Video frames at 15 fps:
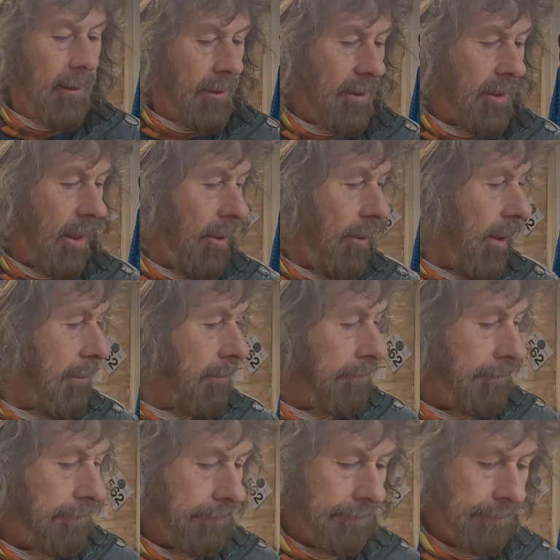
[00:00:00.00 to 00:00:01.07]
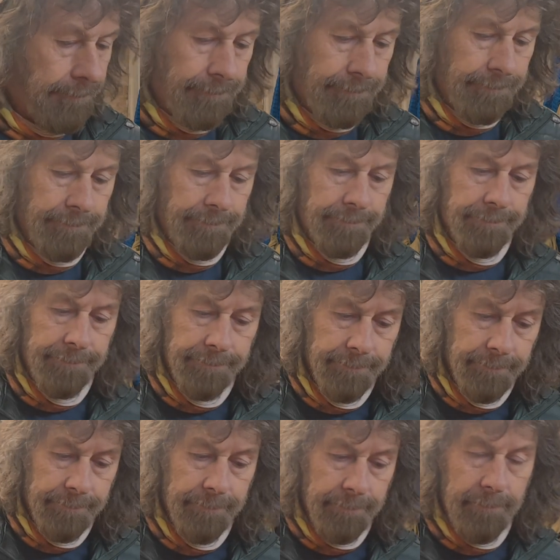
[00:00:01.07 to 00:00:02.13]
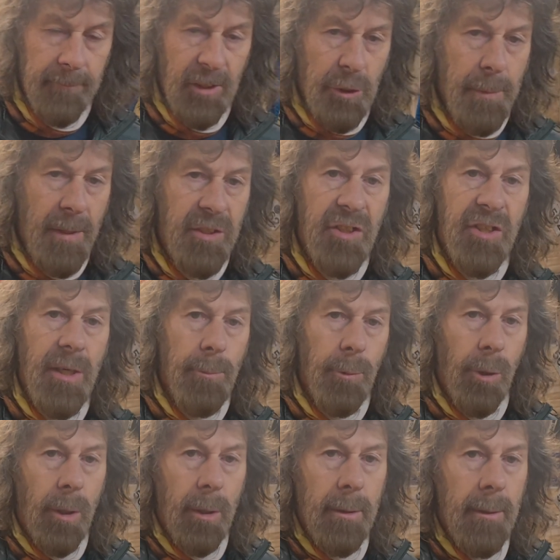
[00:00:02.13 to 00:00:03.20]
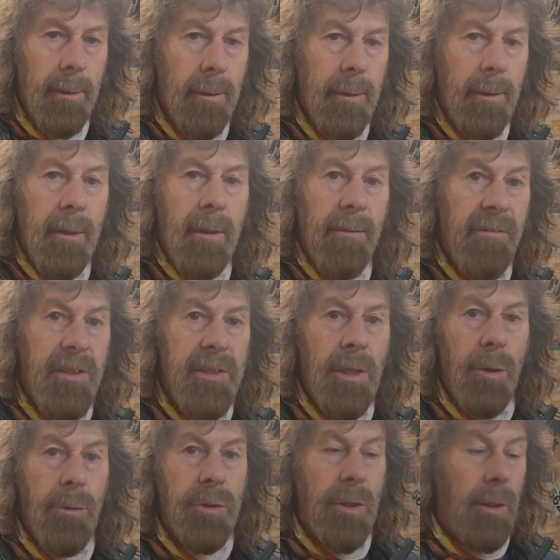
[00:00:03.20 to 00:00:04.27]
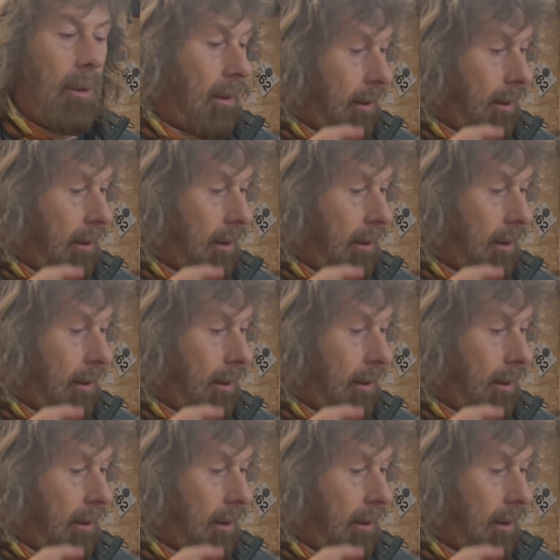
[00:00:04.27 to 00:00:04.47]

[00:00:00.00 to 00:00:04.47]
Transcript: So expect to see more videos